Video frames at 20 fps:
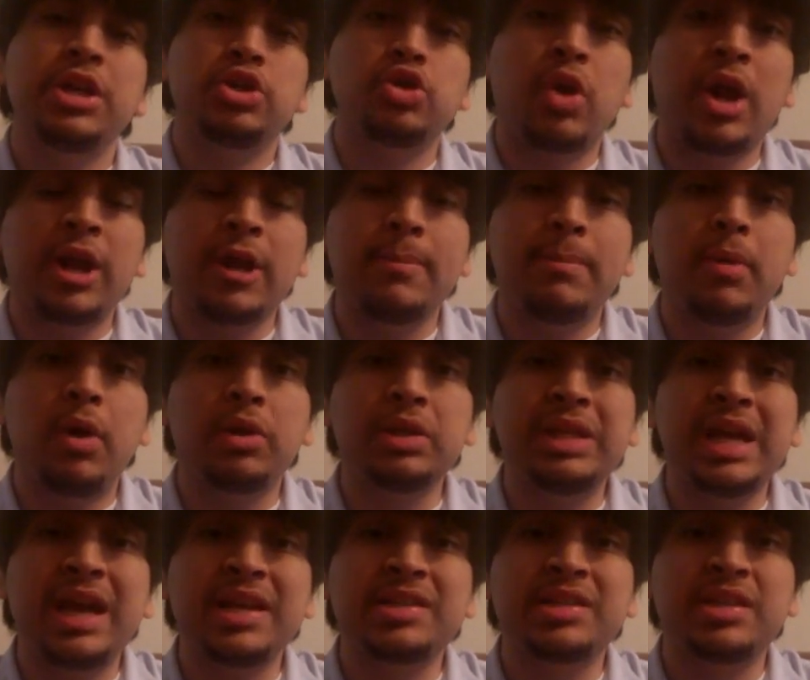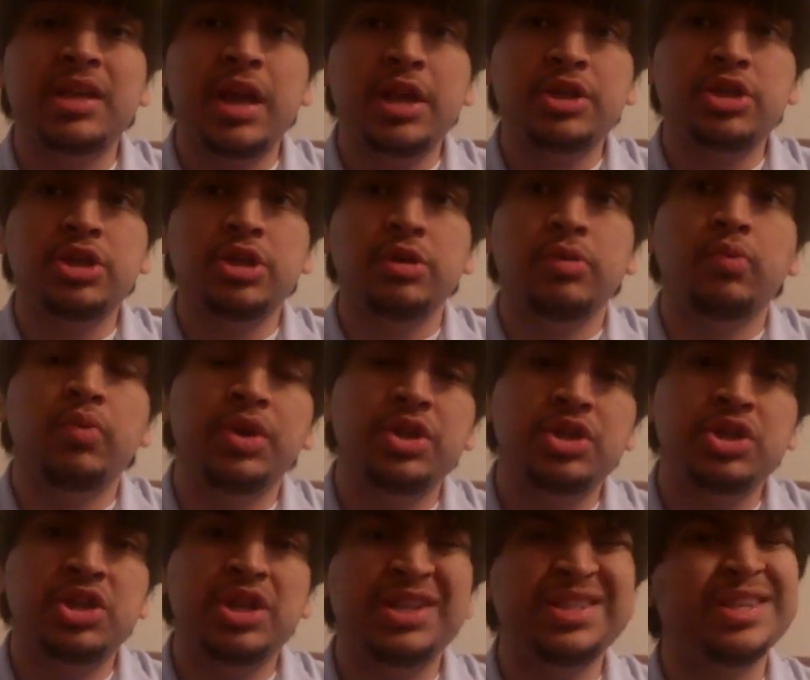Dragon Ball Dissection,
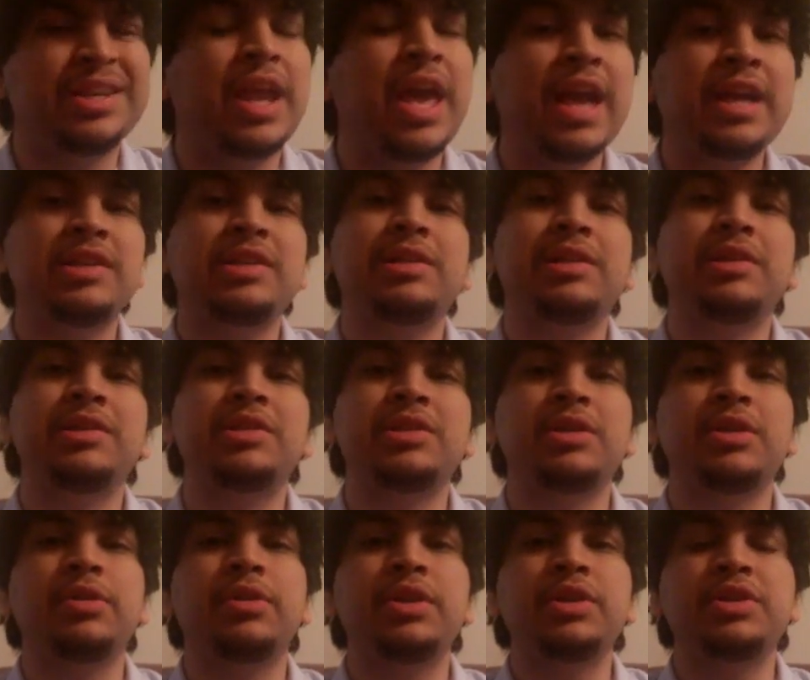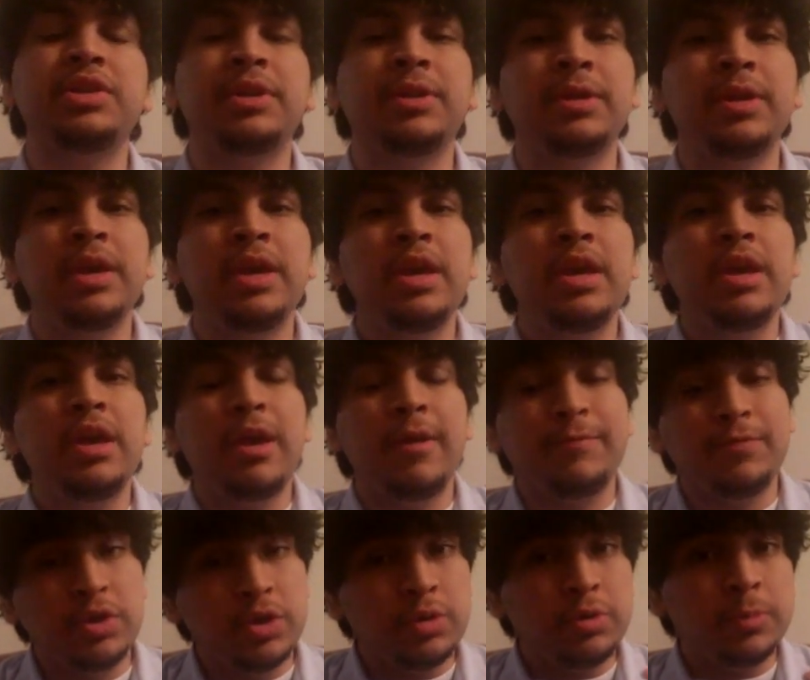which is an excellent series. And
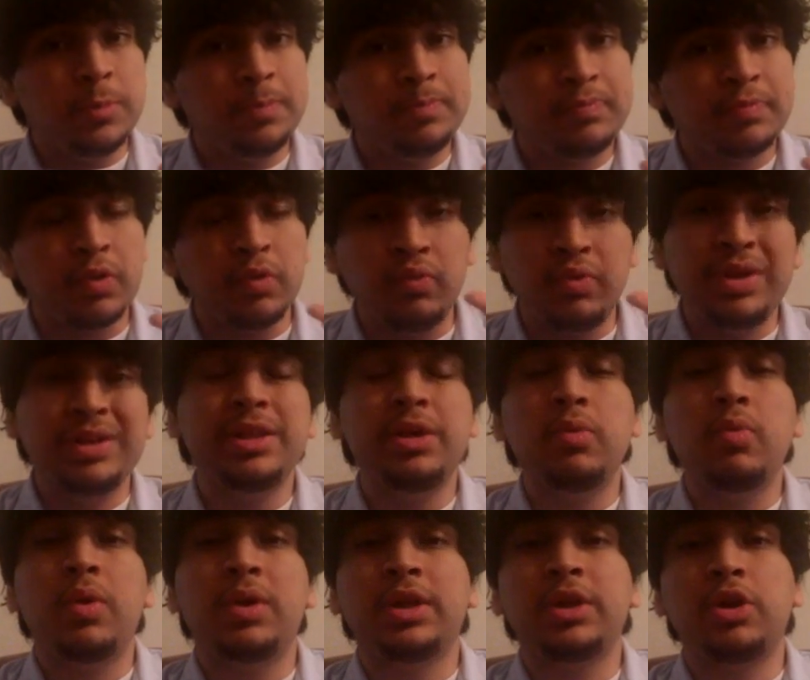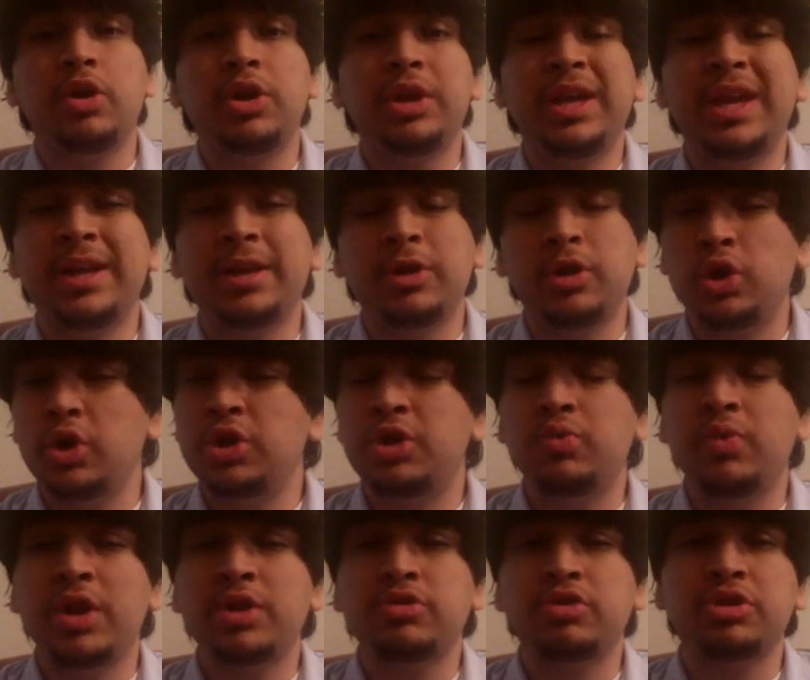if you really want to get a
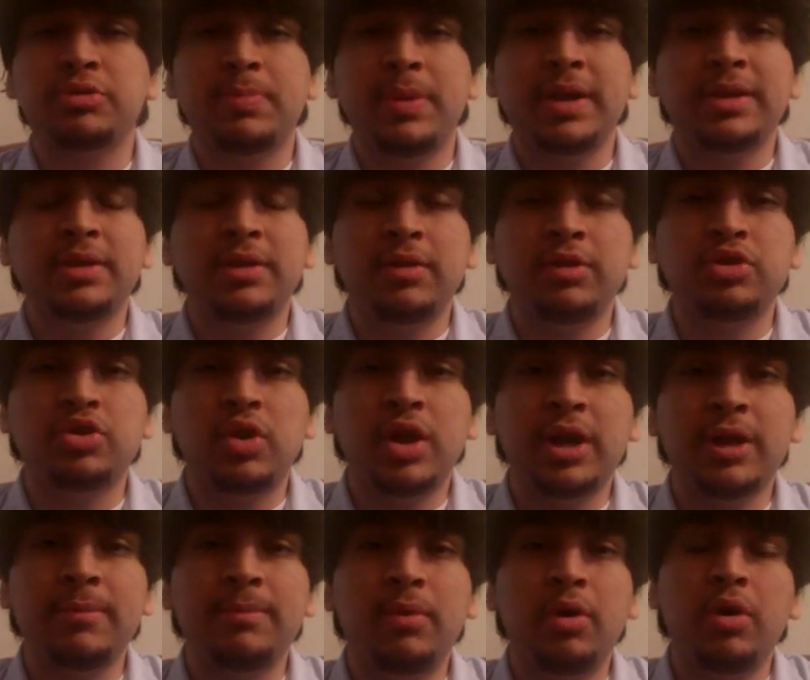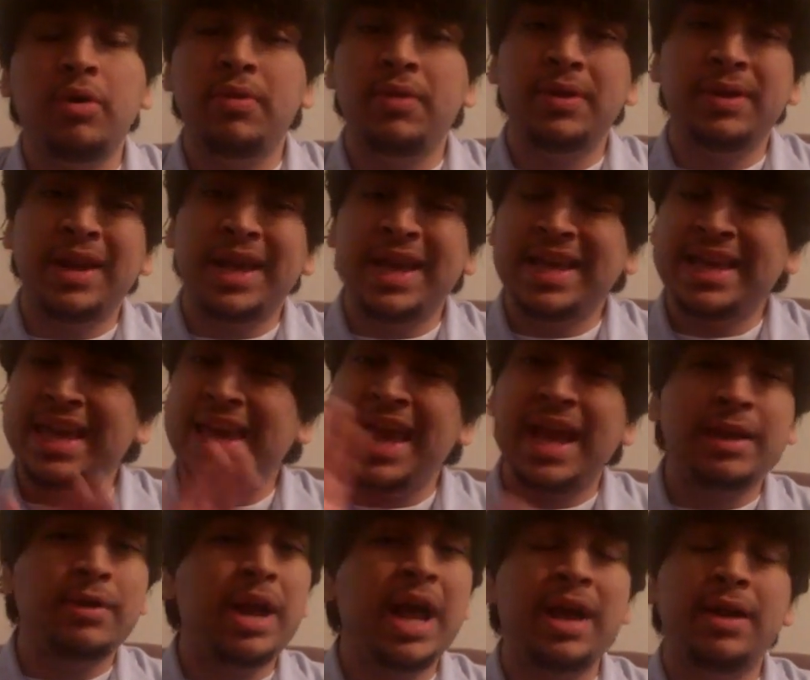good retrospective on Dragon Ball, then I
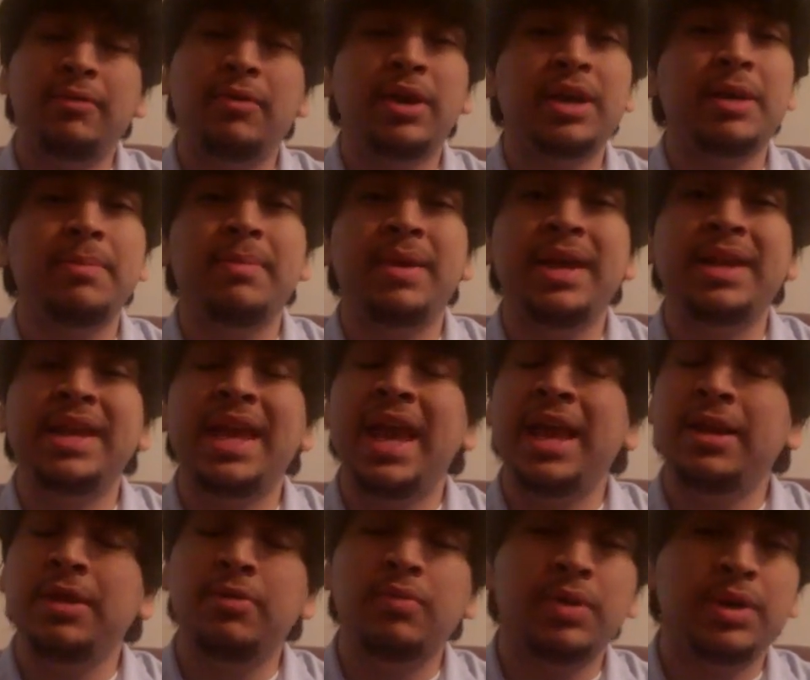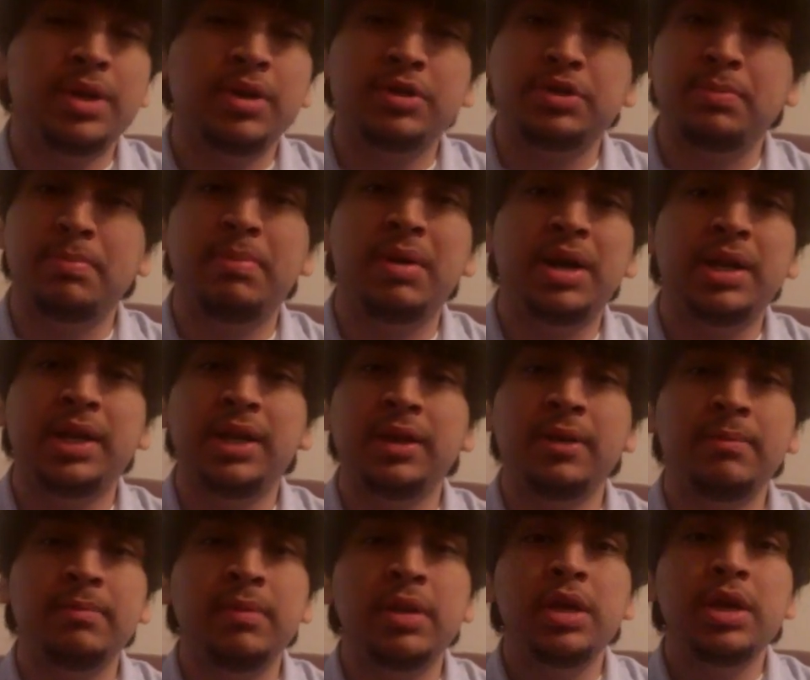can't recommend anyone else but
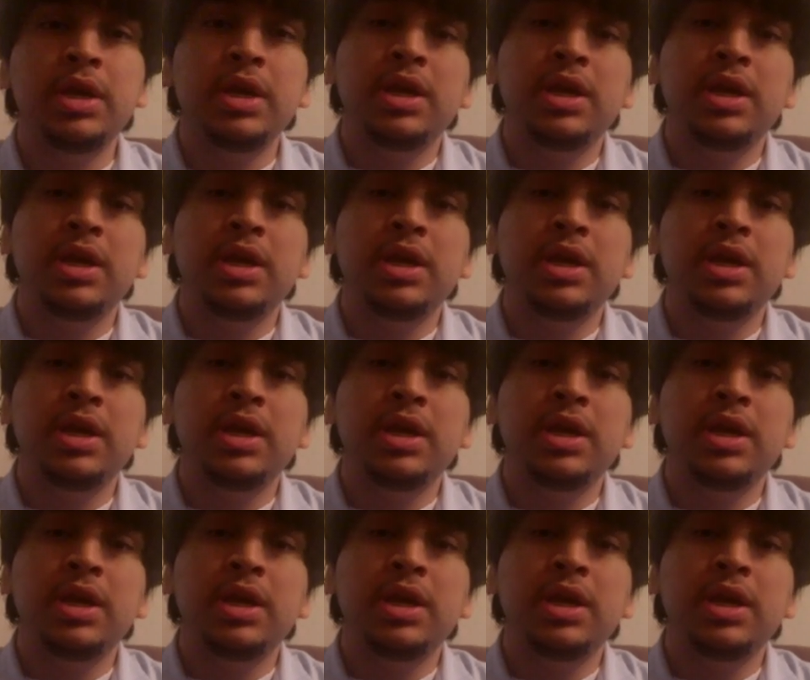him.